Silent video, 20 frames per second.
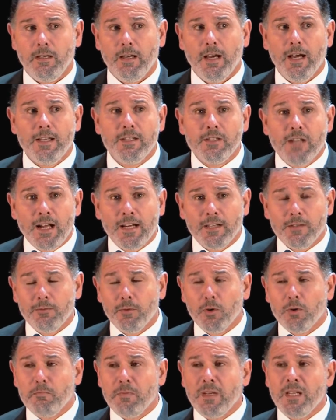hijacked
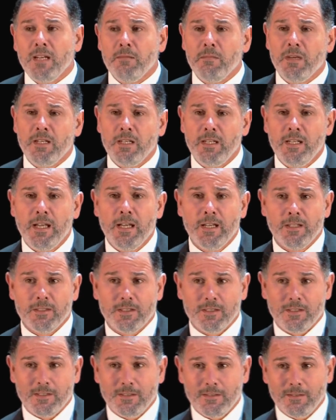for many, many
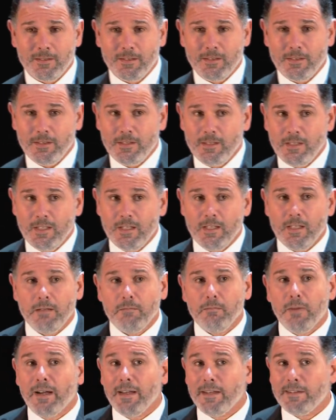years
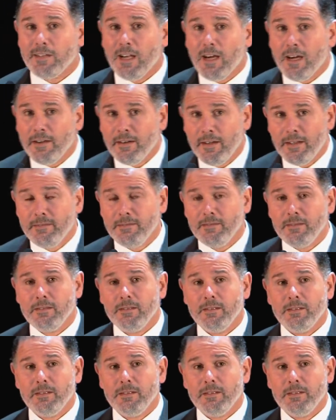by a tyrant,